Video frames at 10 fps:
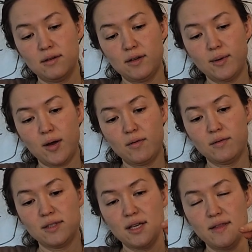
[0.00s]
There we go.
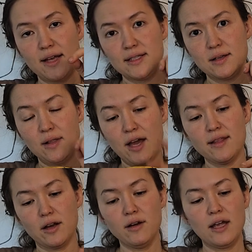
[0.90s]
See, that's the line
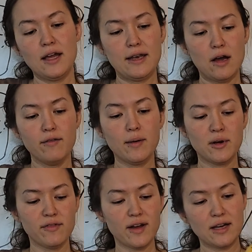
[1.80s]
there. Now if I
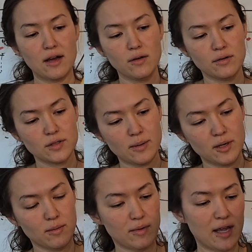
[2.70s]
want to find out, so
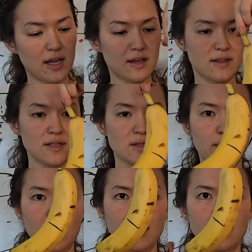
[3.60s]
I'm going to hang it this
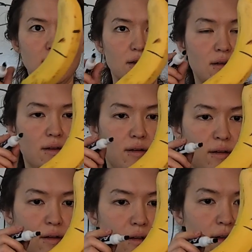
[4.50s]
way,
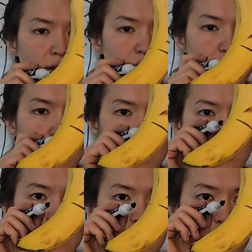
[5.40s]
and I
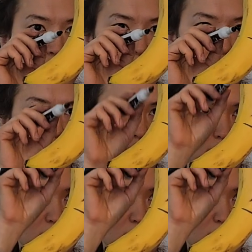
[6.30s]
can draw,